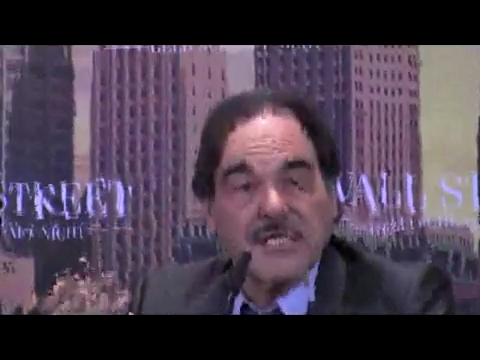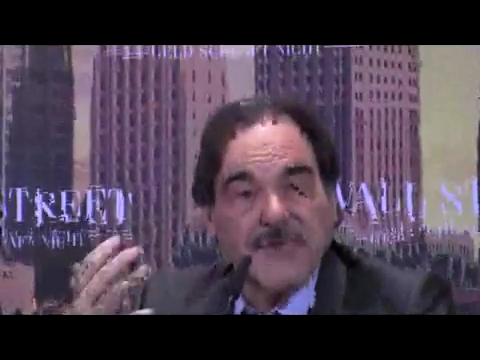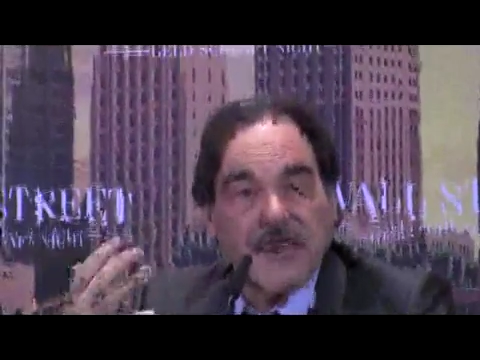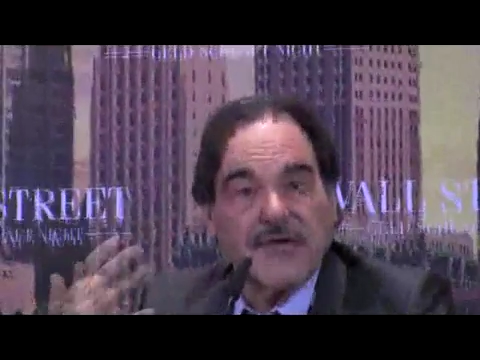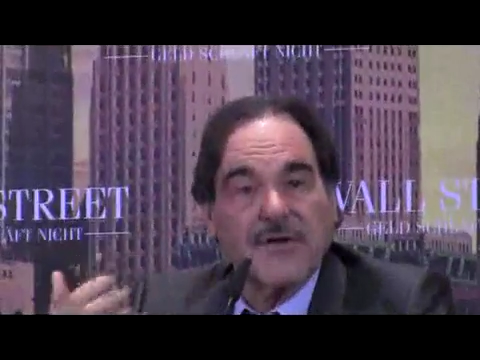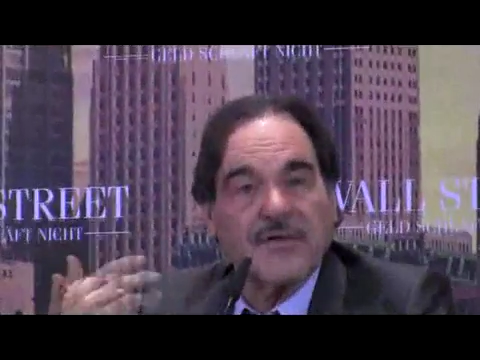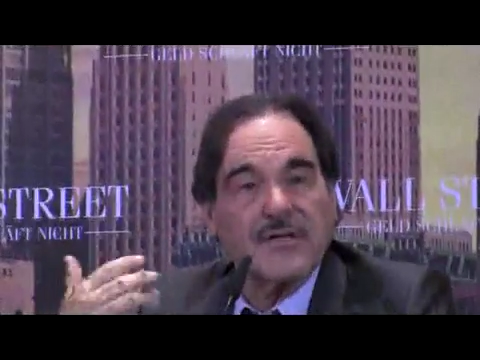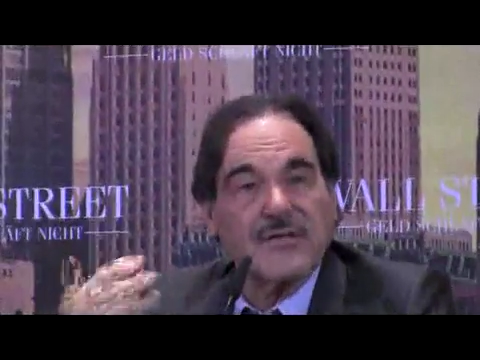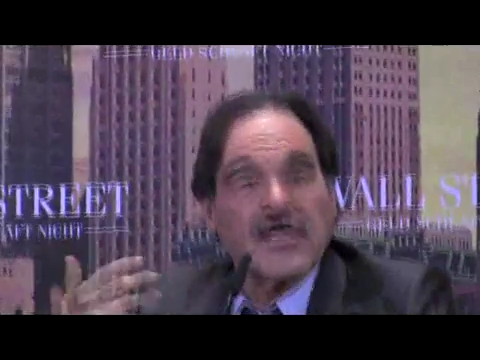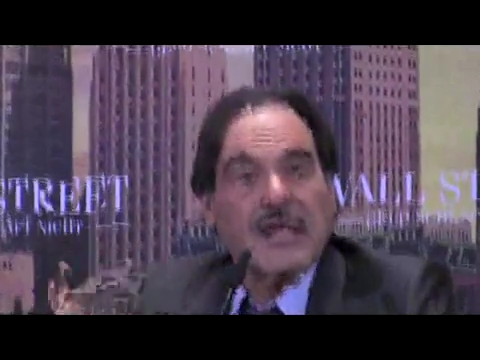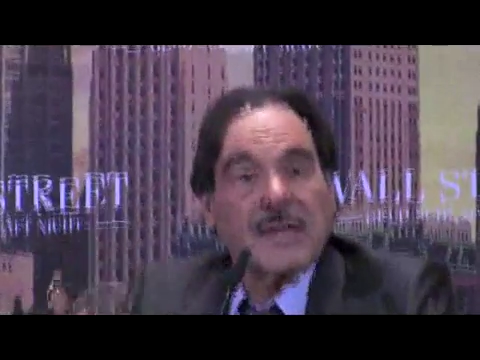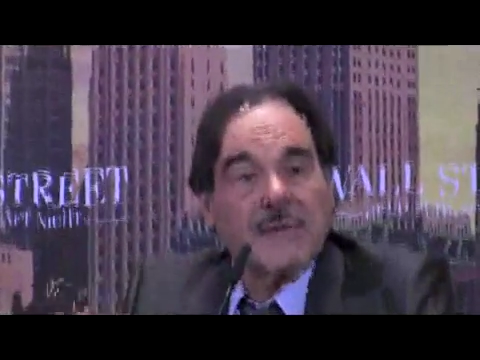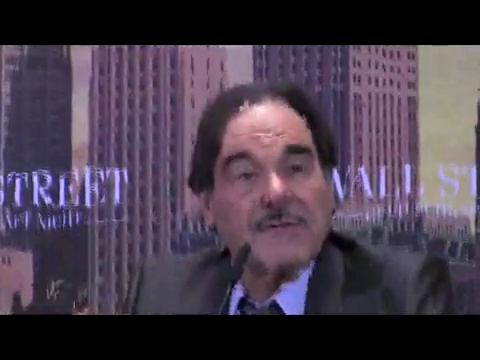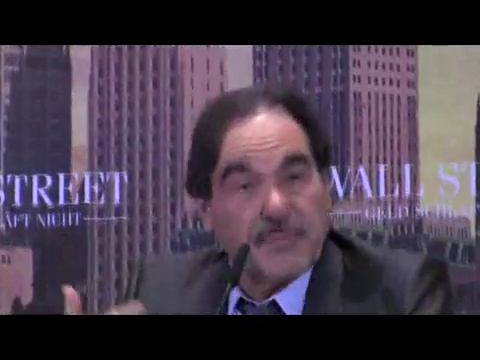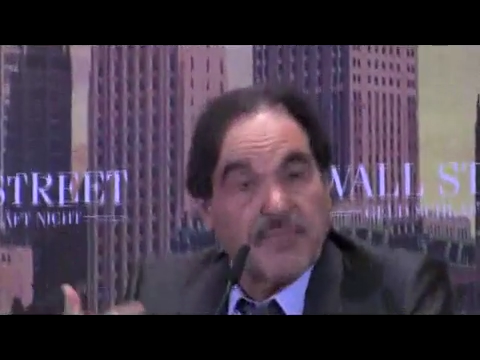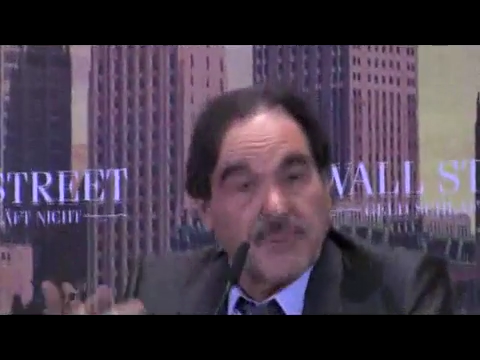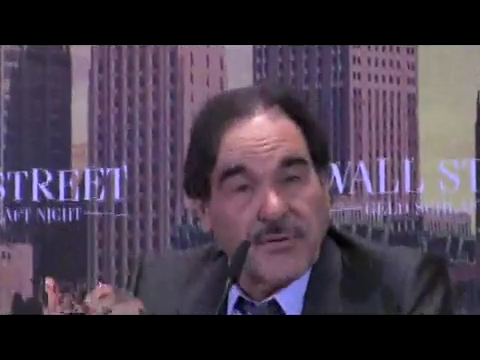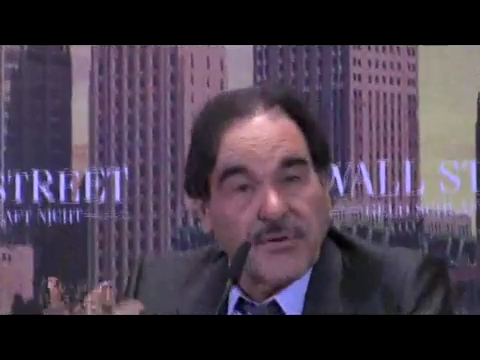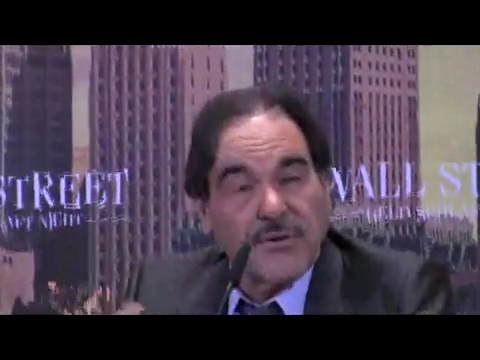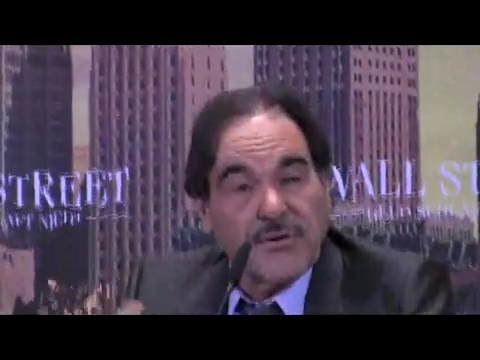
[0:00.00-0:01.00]
I felt
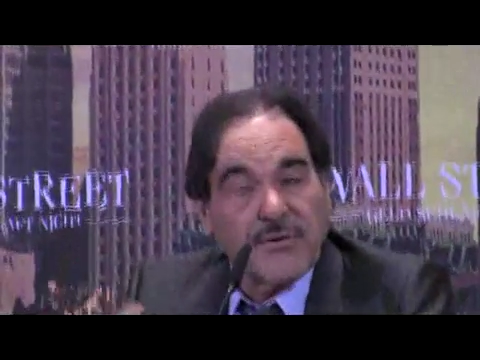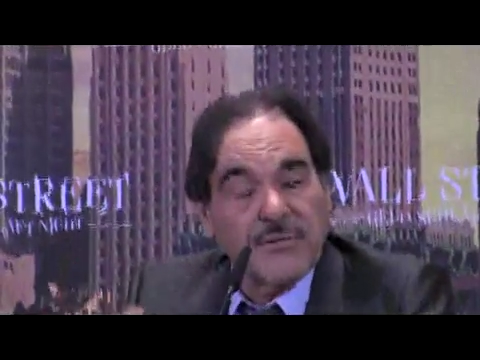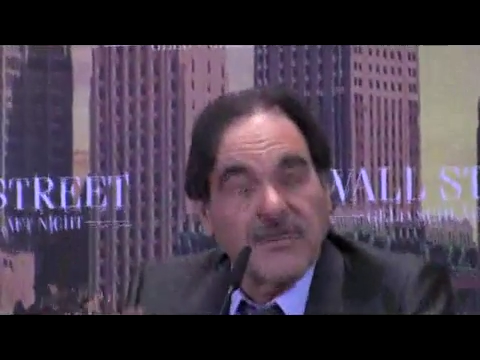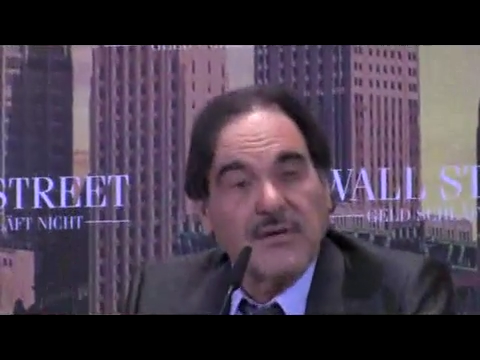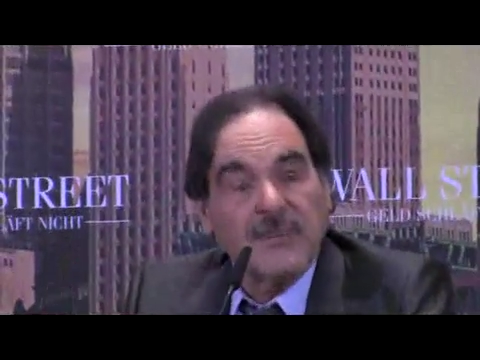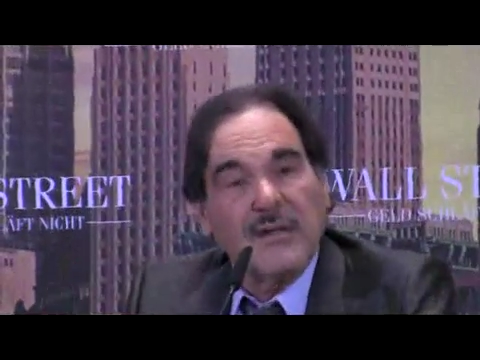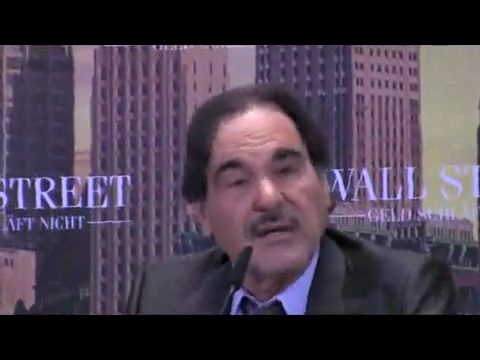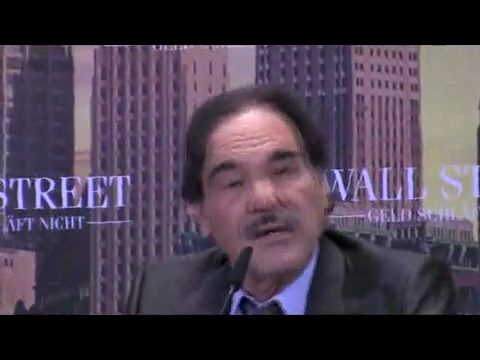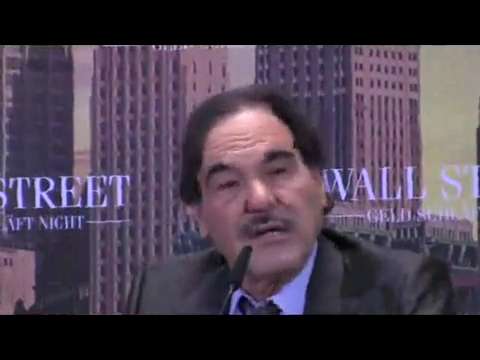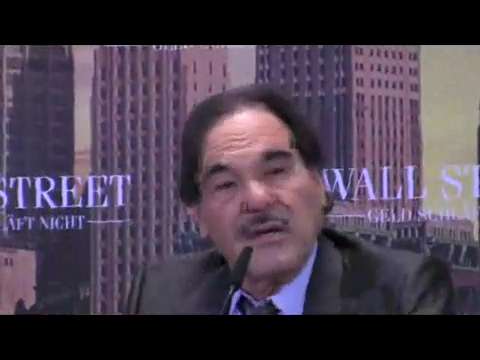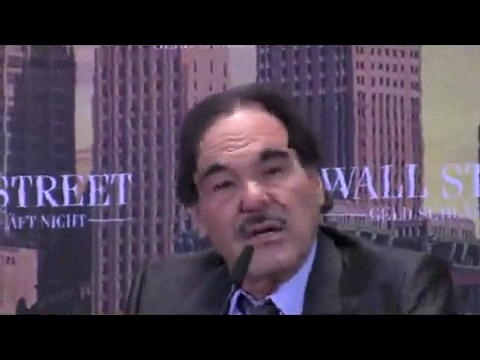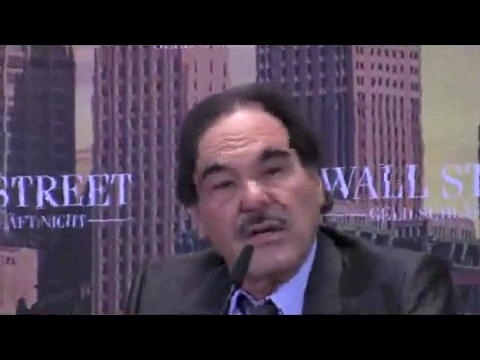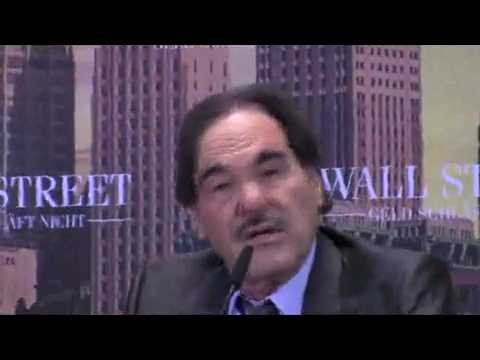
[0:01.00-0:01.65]
David Byrne